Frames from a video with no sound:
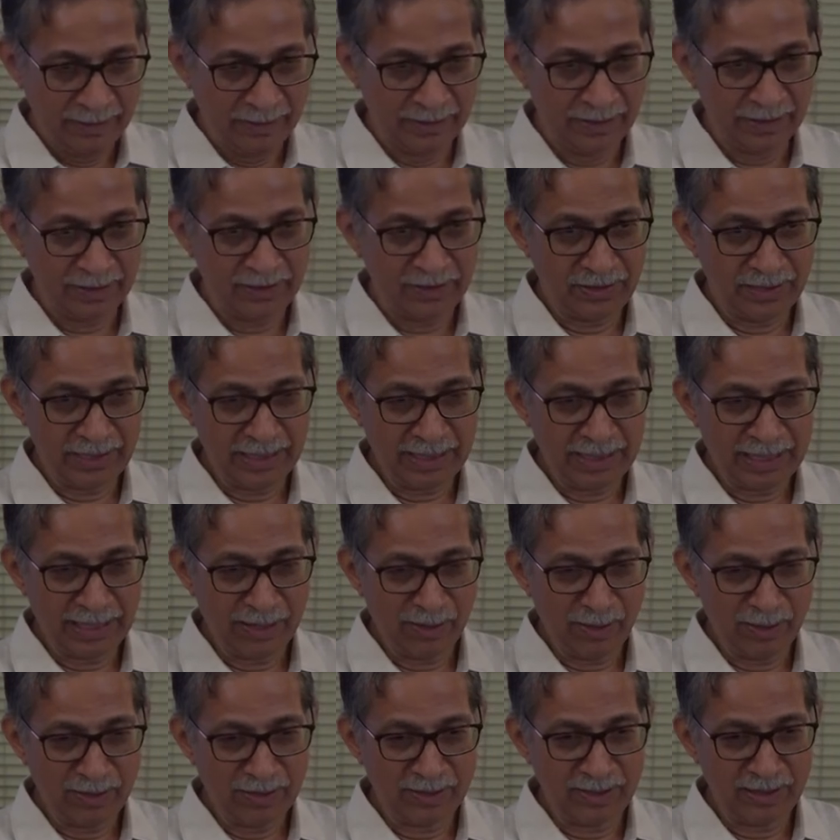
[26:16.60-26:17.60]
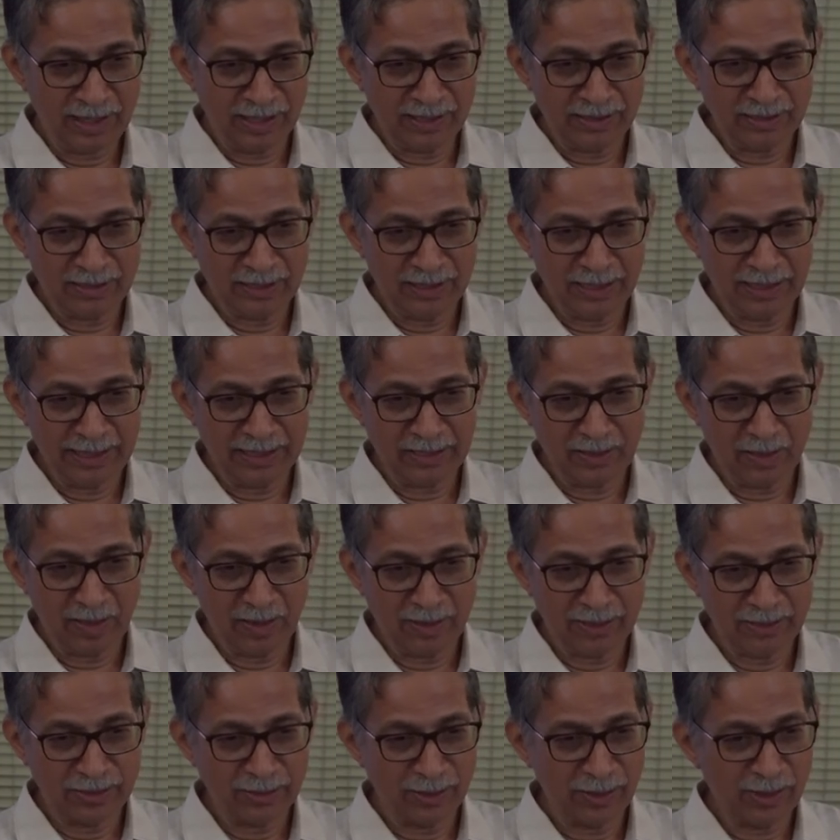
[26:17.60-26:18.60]
The tree cannot transmit
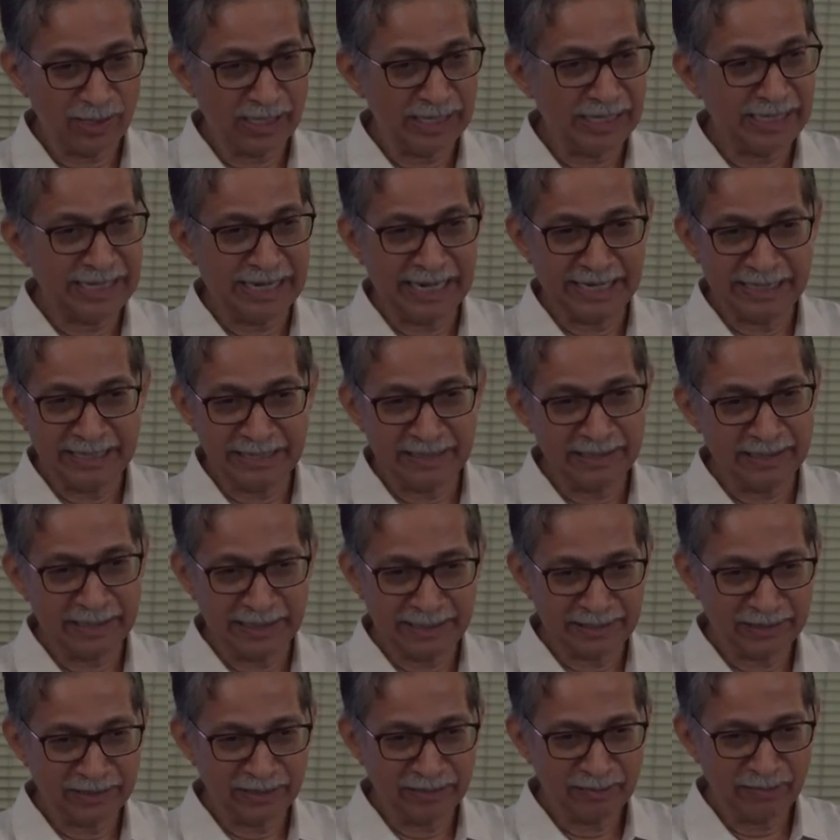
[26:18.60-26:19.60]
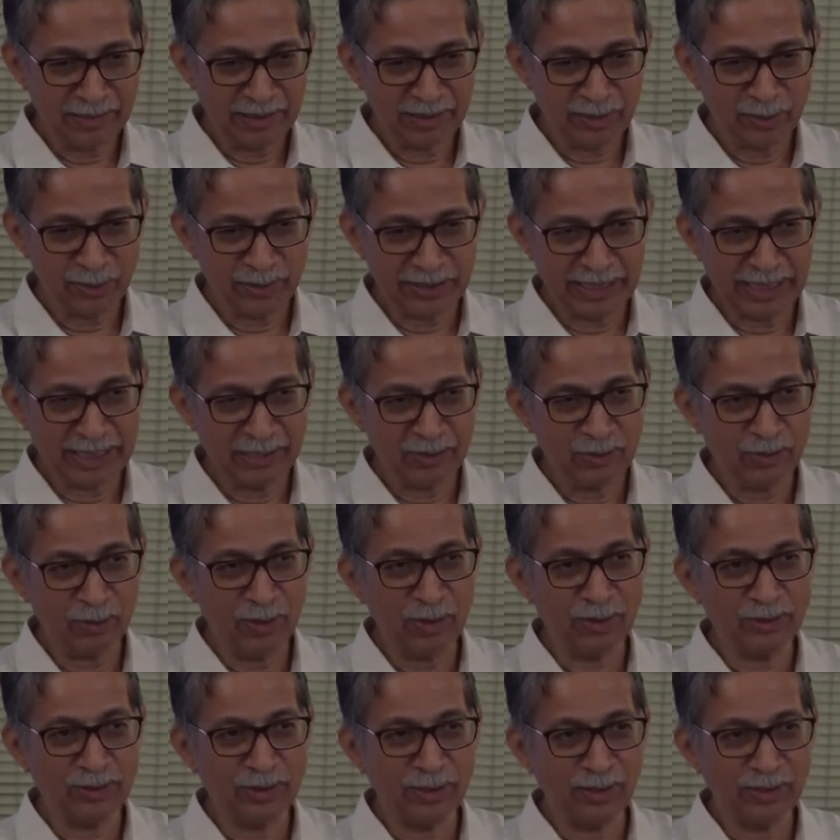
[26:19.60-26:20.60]
horizontally in any direction, but you take two
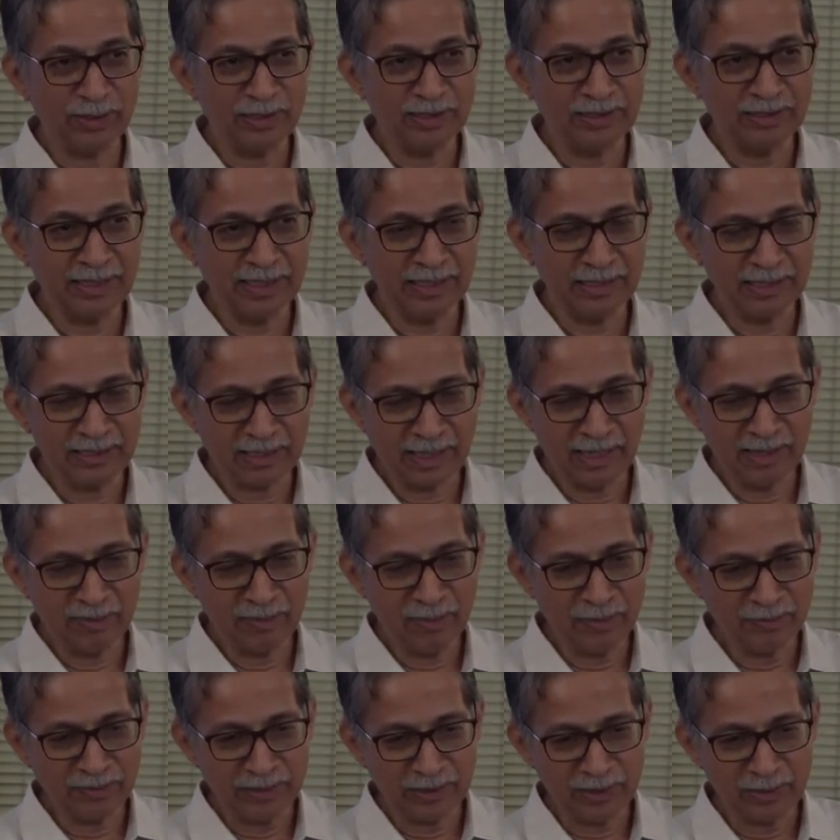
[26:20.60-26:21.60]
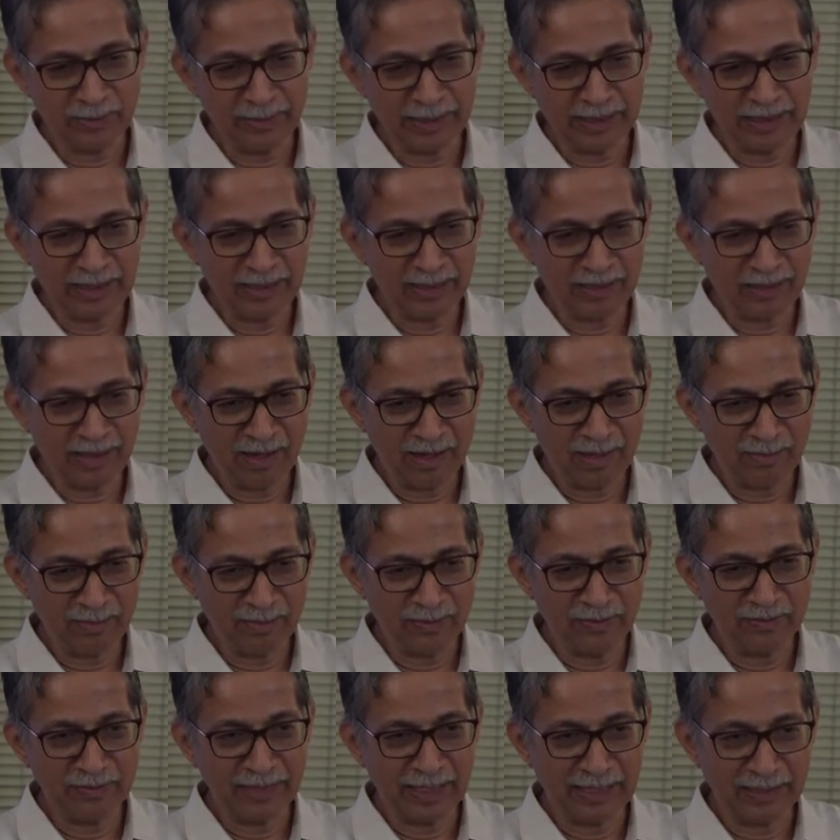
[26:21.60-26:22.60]
orthogonal, it can't move this way, it can't
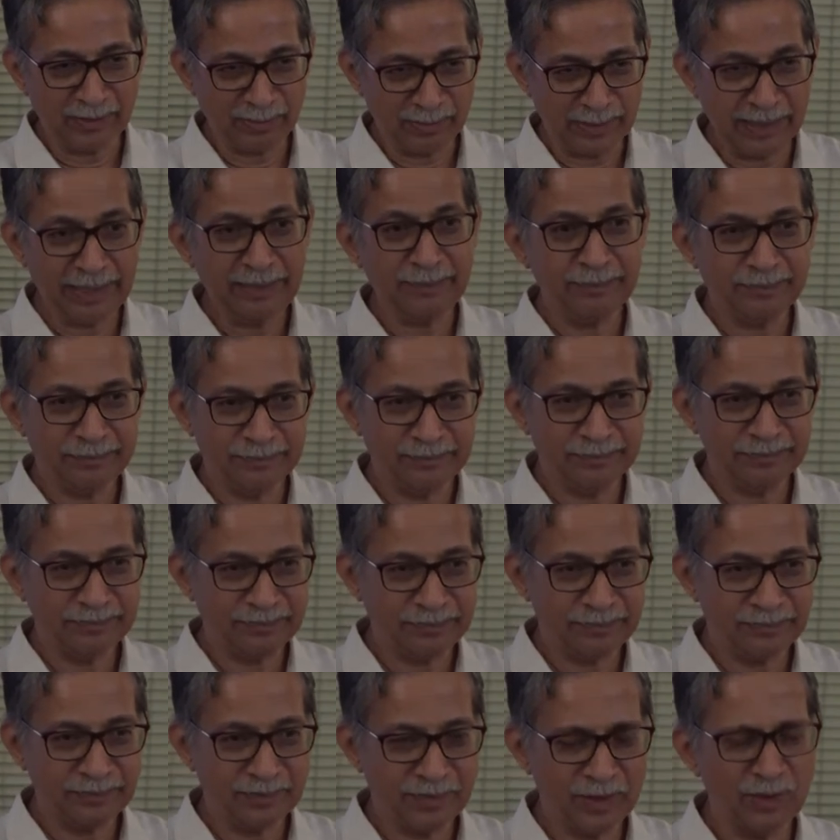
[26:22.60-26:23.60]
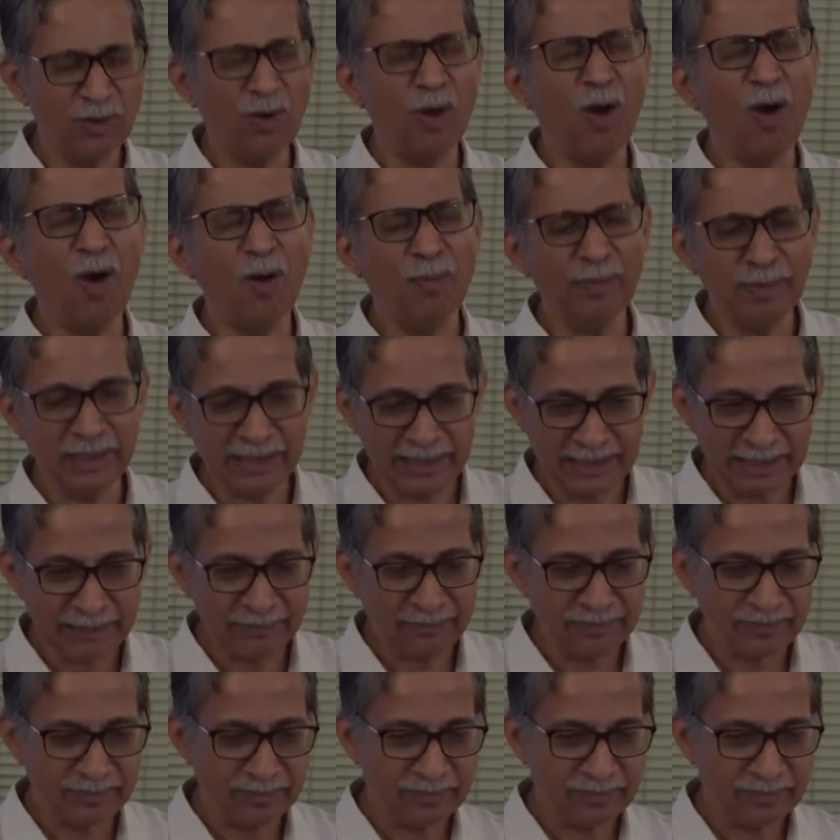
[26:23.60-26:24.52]
move that way, normally.